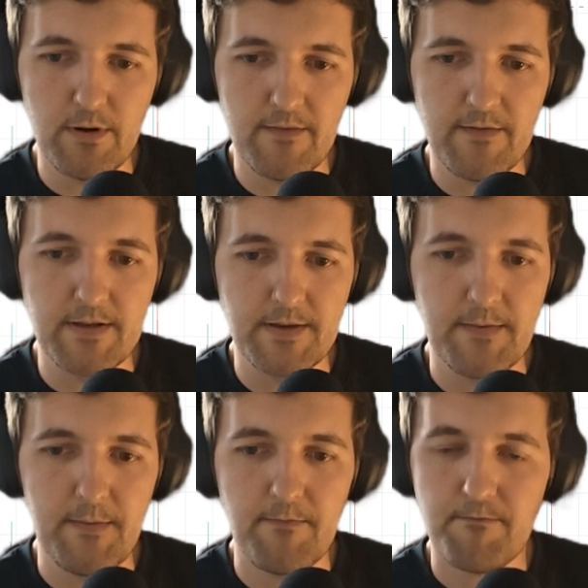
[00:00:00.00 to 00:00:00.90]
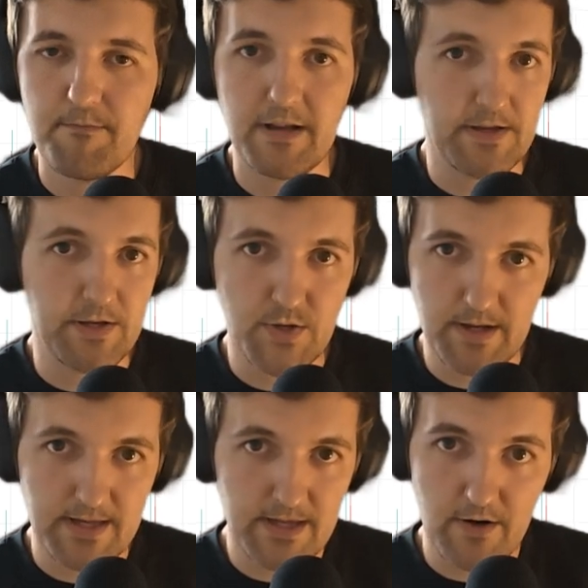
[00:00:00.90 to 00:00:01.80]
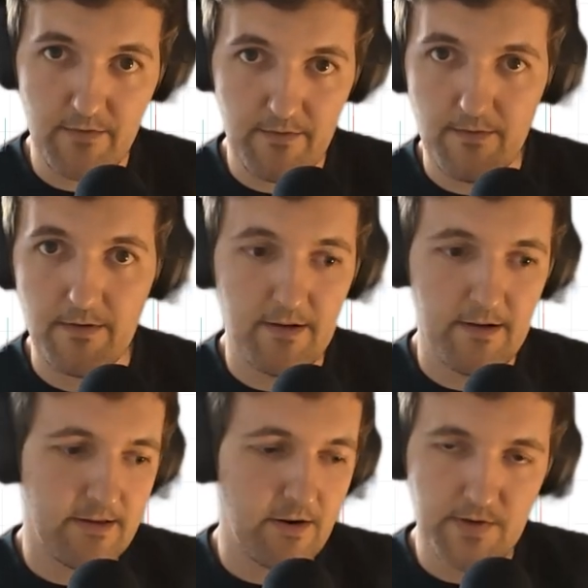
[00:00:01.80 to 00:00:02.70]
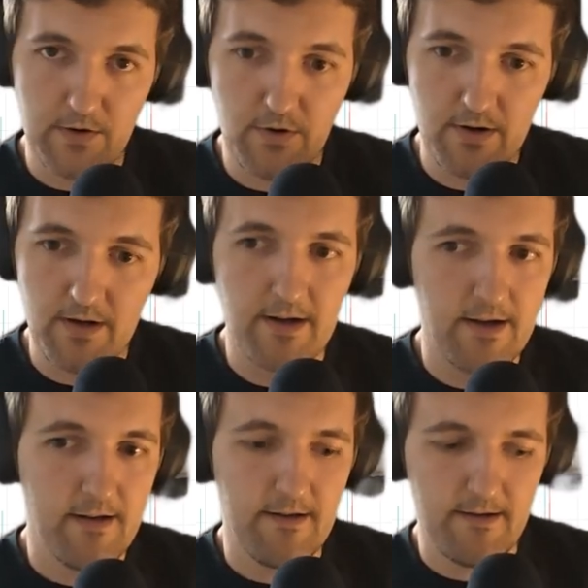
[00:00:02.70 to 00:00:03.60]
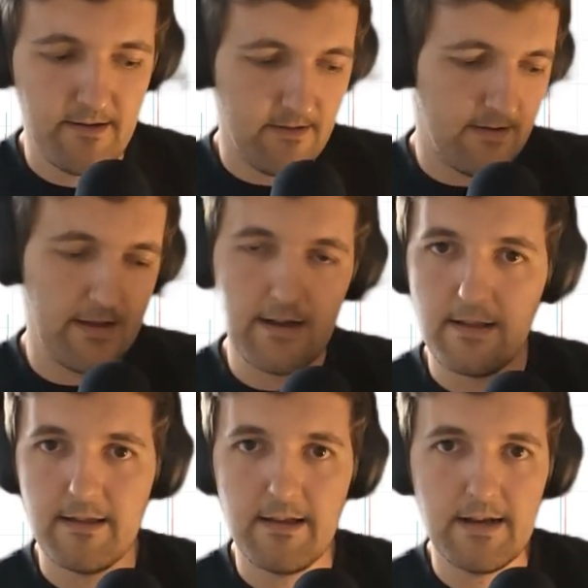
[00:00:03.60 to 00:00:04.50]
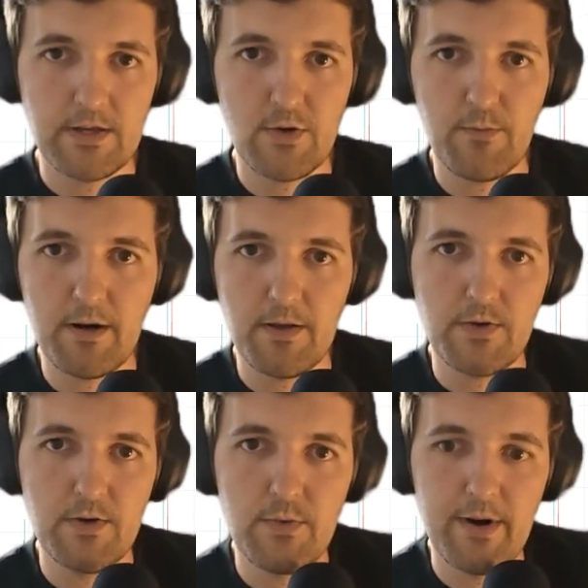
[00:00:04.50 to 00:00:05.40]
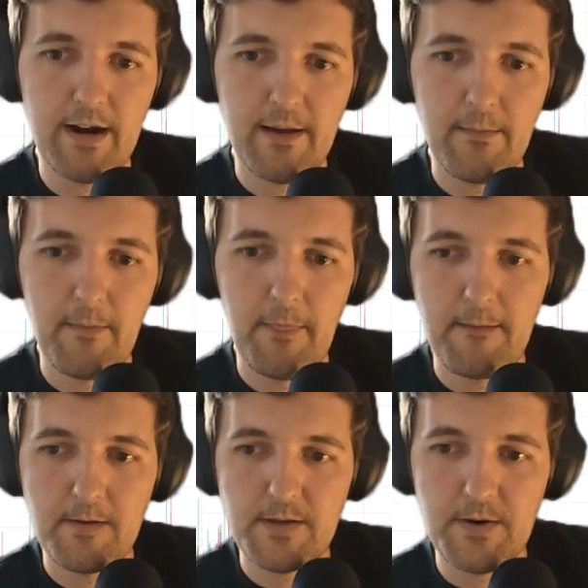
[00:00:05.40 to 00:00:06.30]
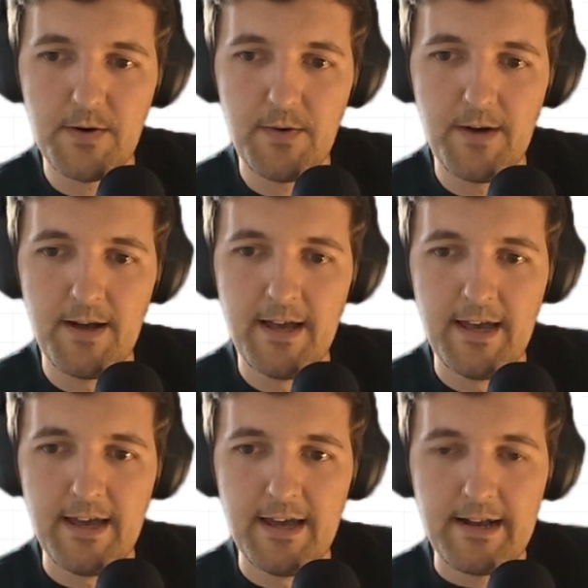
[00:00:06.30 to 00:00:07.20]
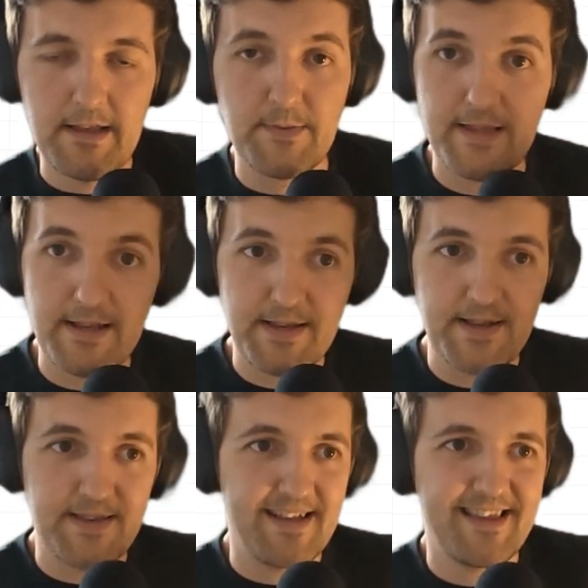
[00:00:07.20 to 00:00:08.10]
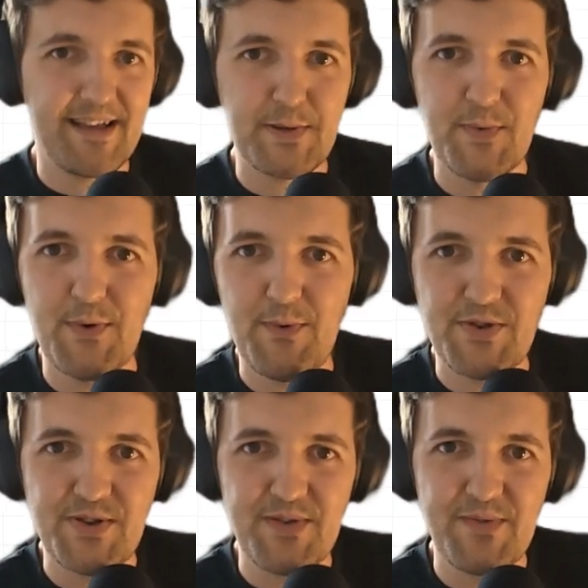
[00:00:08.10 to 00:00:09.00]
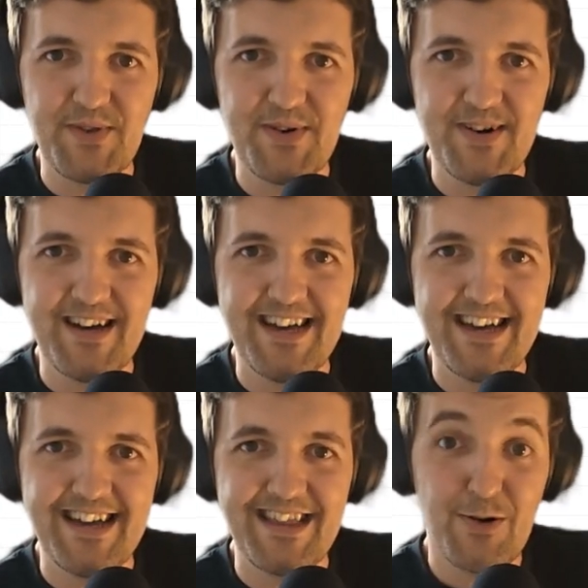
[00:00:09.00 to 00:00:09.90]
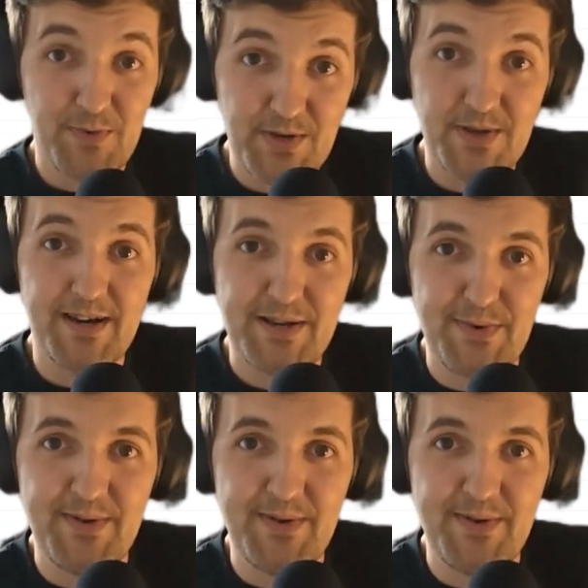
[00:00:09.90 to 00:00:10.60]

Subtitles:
this, because as soon as tariffs are gone, stock market is going to rally. So that's my thesis. Thanks for watching the video, and I hope to see you in the next one.